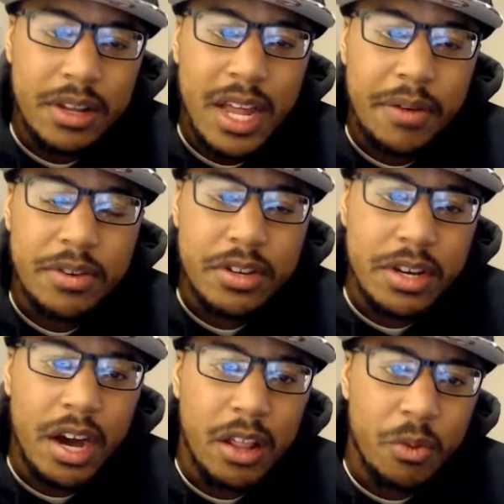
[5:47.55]
Have a good
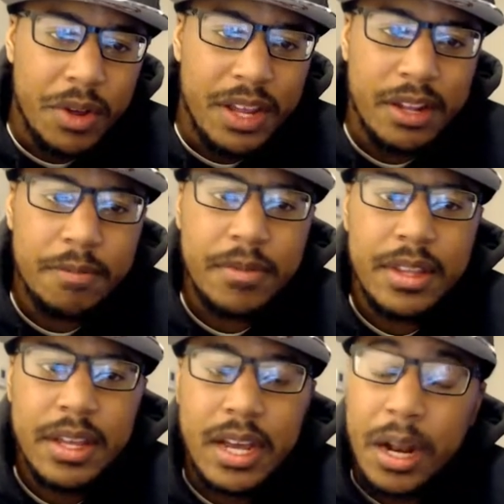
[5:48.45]
Halloween.
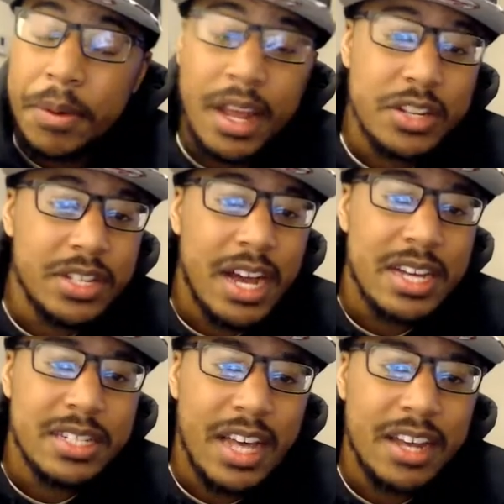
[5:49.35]
And I'm going to catch you
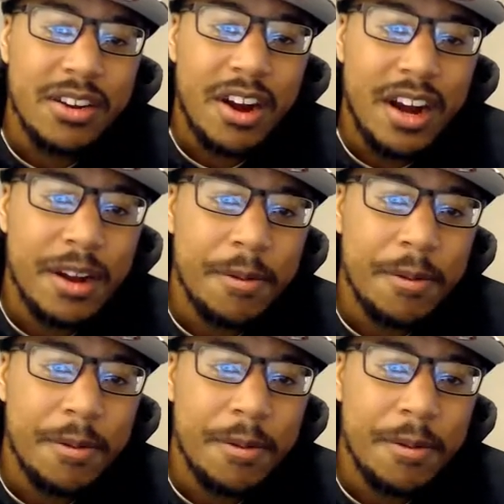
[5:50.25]
guys later, all right?